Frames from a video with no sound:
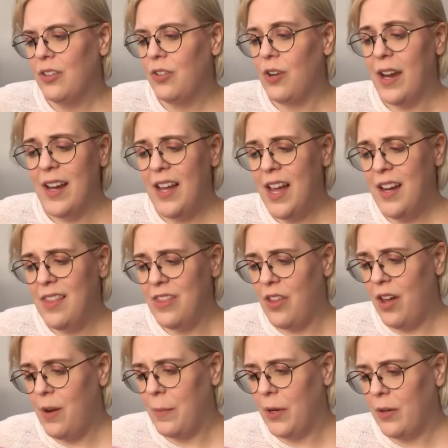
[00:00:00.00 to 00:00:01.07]
Greg hadn't
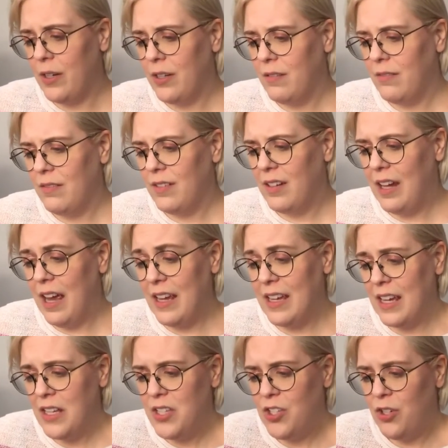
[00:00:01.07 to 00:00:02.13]
thought about it. I
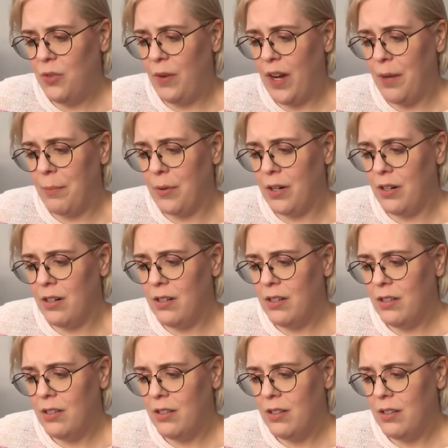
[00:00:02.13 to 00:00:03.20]
guess you're right, Bird.